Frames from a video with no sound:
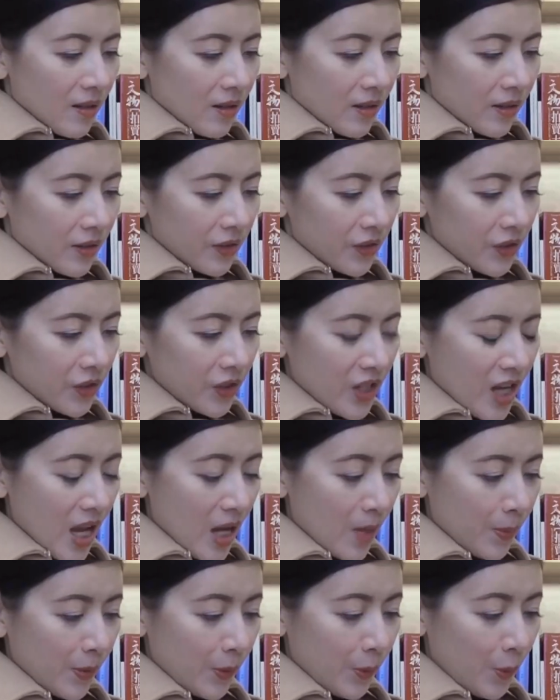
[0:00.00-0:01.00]

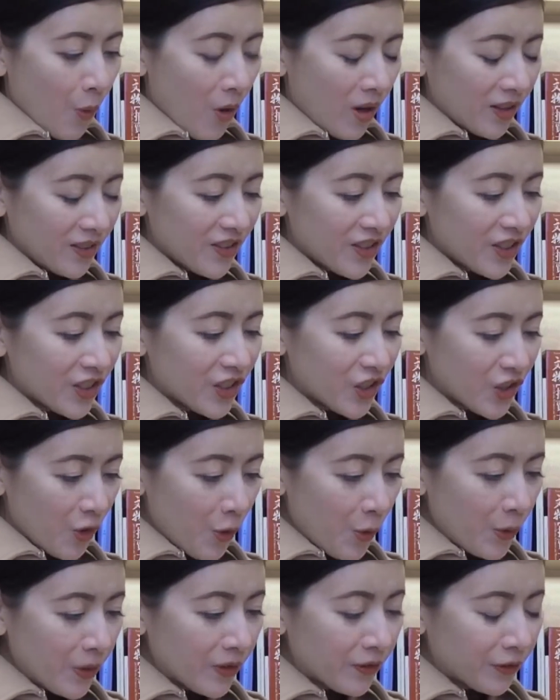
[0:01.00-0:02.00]
Snape wants the
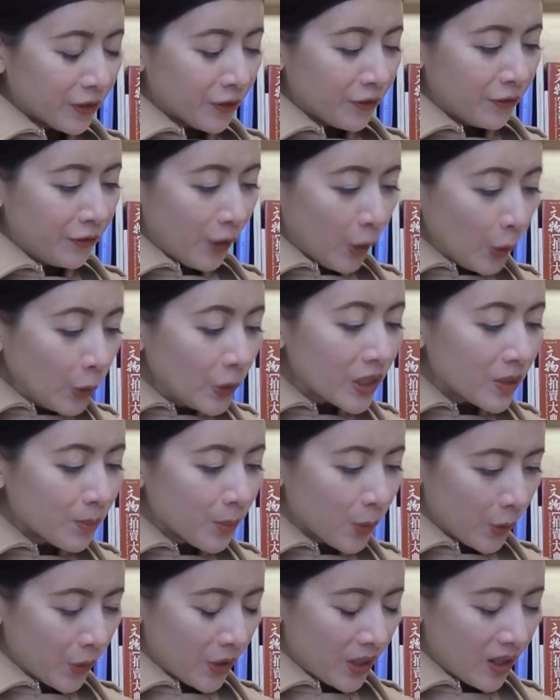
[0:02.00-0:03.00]
stone for
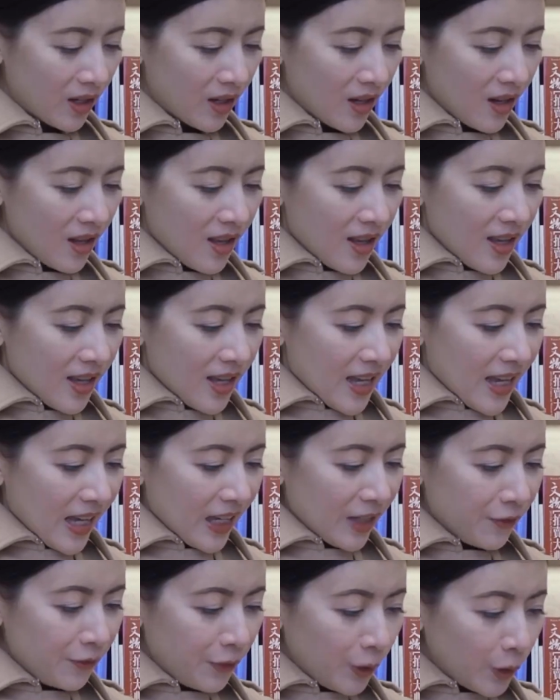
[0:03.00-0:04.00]
Voldemort,
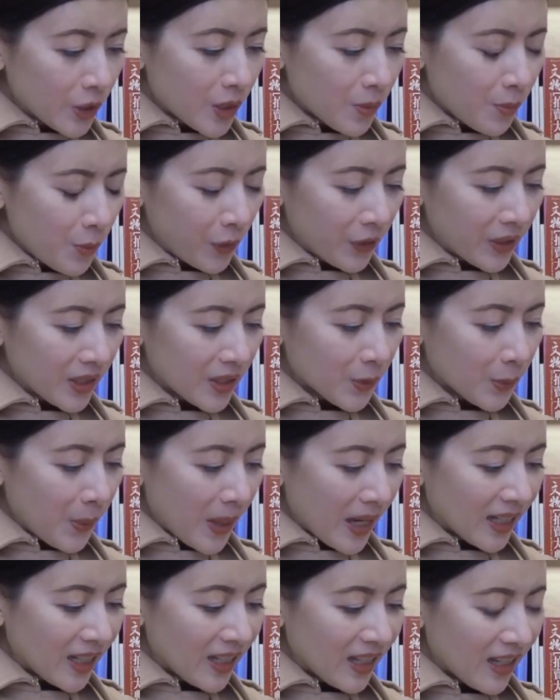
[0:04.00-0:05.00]
and Voldemort's
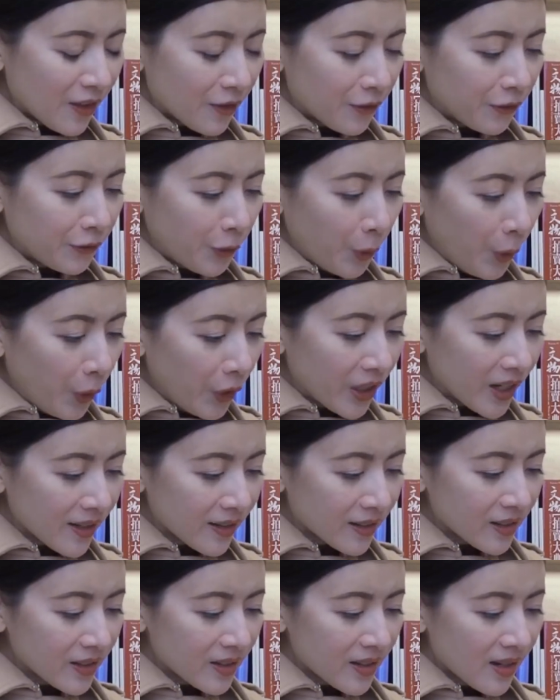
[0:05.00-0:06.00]
waiting in the
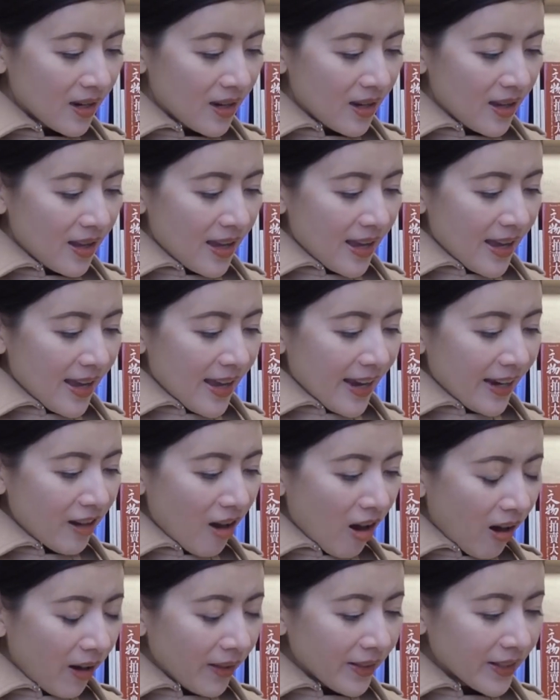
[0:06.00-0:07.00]
forest. And
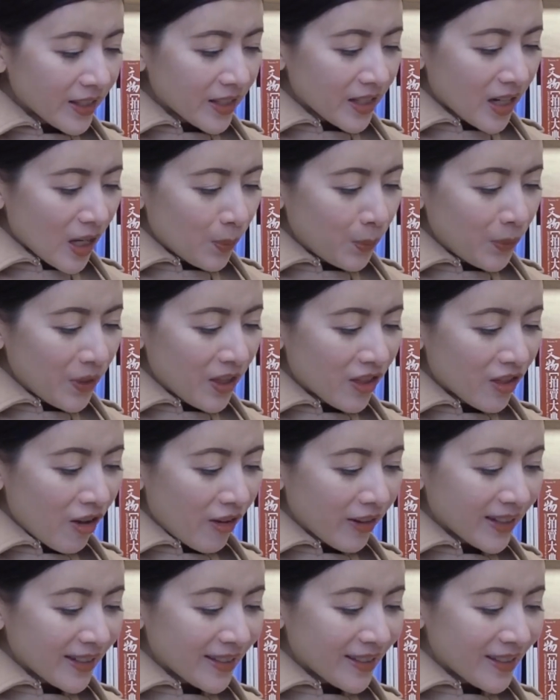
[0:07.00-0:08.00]
all this time we
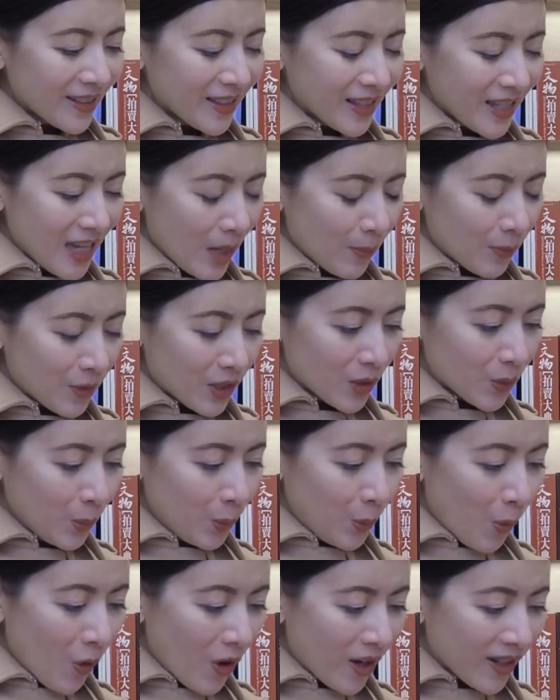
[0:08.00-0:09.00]
thought Snape just
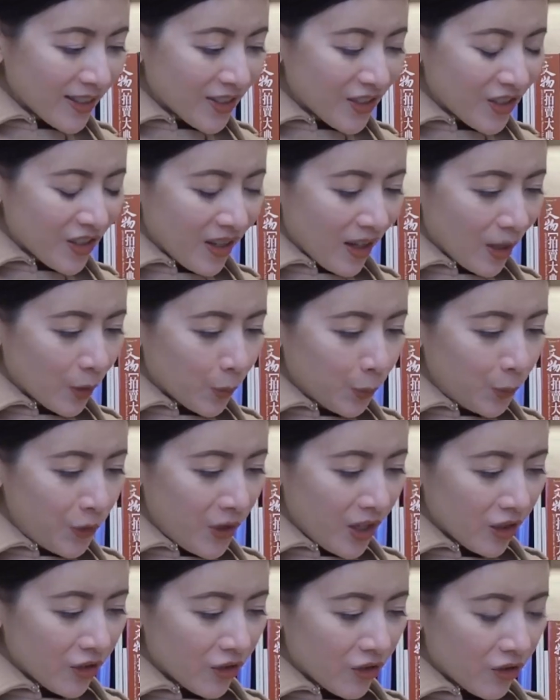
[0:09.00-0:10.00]
wanted to get
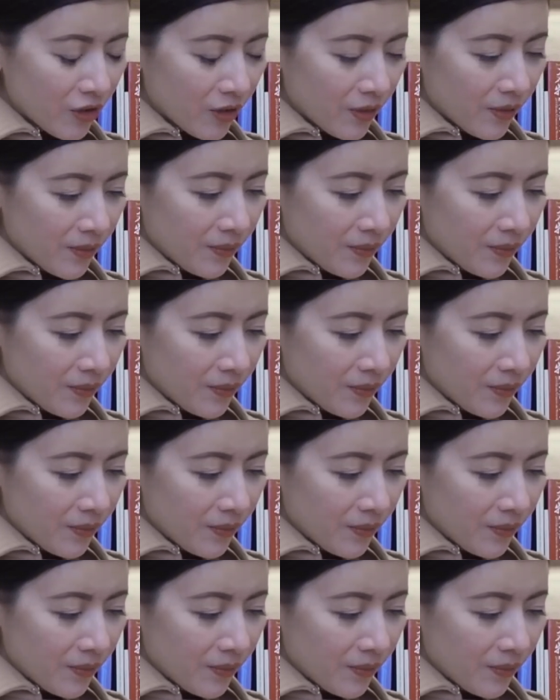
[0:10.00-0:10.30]
rich.